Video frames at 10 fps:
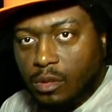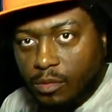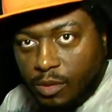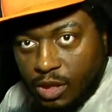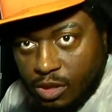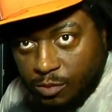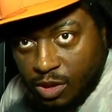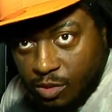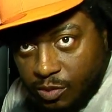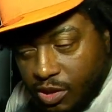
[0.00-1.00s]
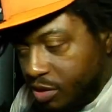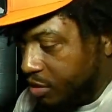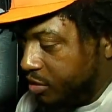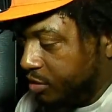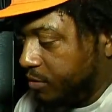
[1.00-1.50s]
Peace, peace,
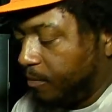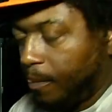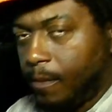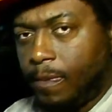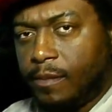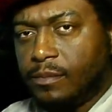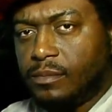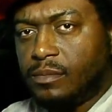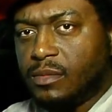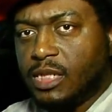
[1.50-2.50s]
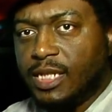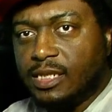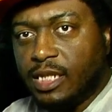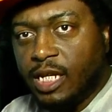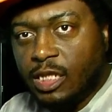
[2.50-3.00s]
peace.
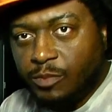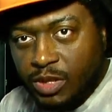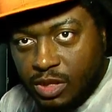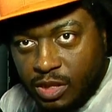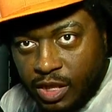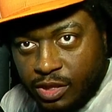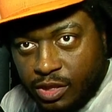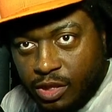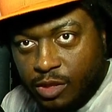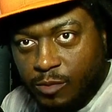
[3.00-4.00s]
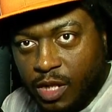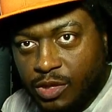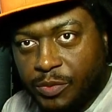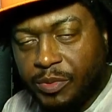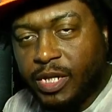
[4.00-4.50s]
Today's presentation is
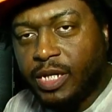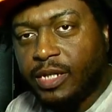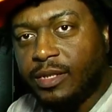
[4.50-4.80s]
sponsored by